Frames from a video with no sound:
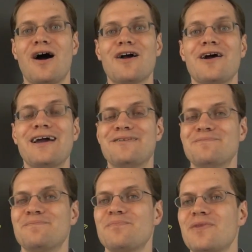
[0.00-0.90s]
All right.
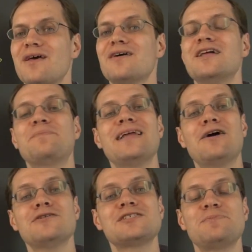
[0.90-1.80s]
Let me
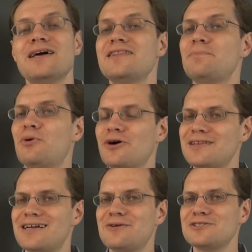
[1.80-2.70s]
now explain the point
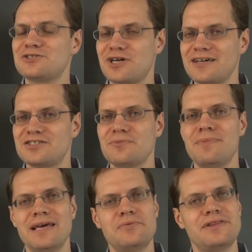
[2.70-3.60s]
that I was trying to
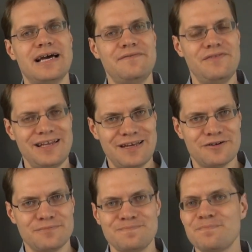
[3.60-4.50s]
make with that video.
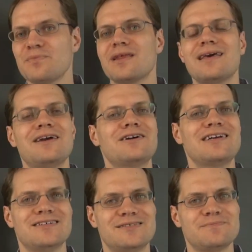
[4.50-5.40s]
Here it
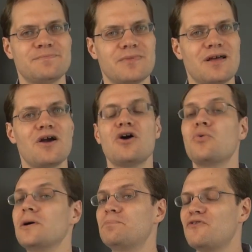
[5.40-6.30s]
is.
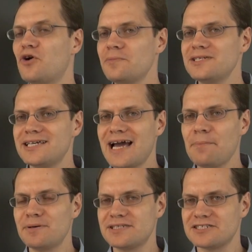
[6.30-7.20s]
When performing
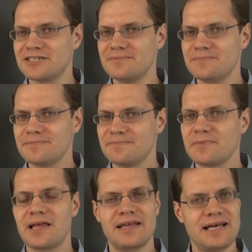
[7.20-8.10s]
decomposition,
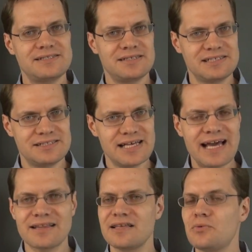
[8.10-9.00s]
and that's
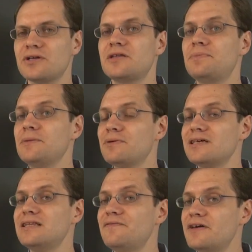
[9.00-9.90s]
exactly what the people
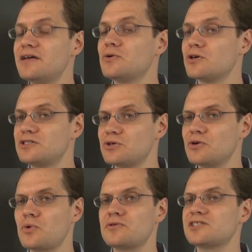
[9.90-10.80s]
in the video were
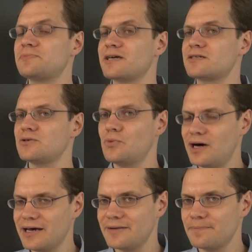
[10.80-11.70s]
doing with respect to
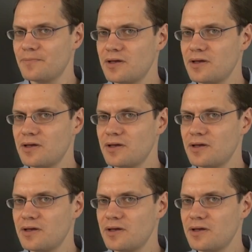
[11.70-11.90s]
wine.